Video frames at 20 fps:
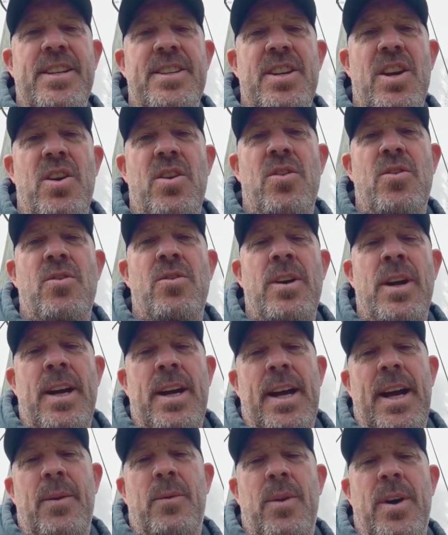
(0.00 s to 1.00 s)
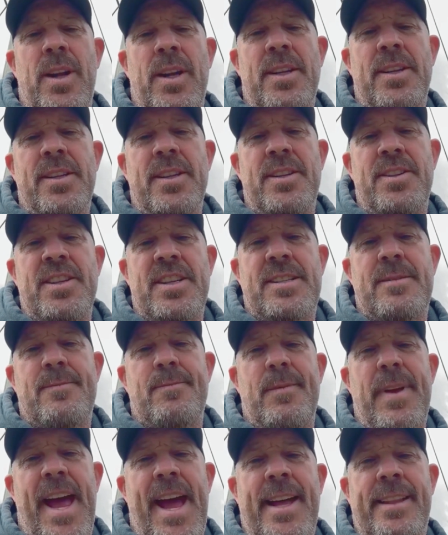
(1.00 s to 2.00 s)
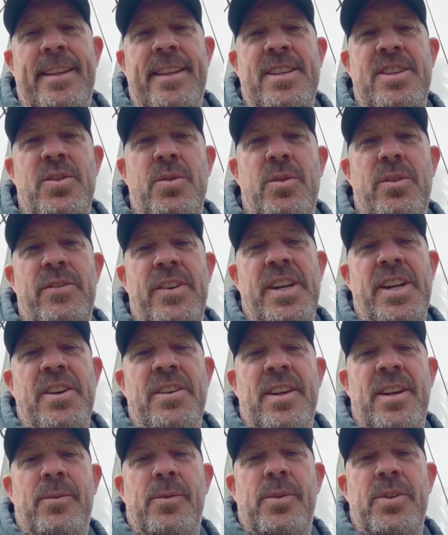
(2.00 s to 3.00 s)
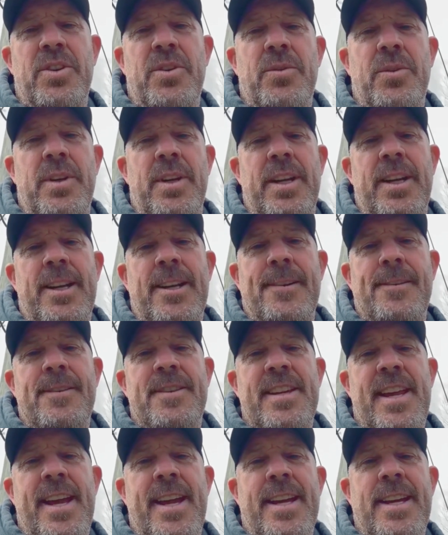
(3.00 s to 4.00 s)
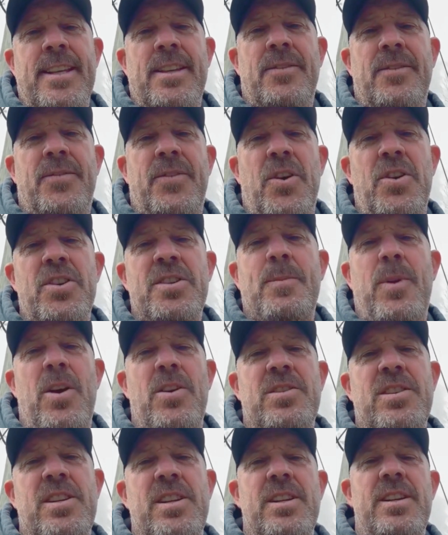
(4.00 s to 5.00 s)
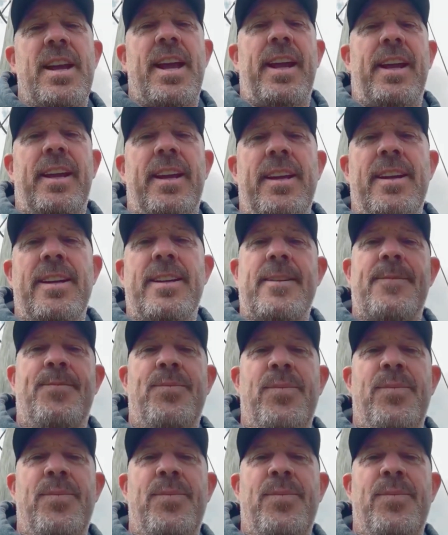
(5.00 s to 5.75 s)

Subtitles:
So I wanted to just add this to a video that we're doing and say the first person that can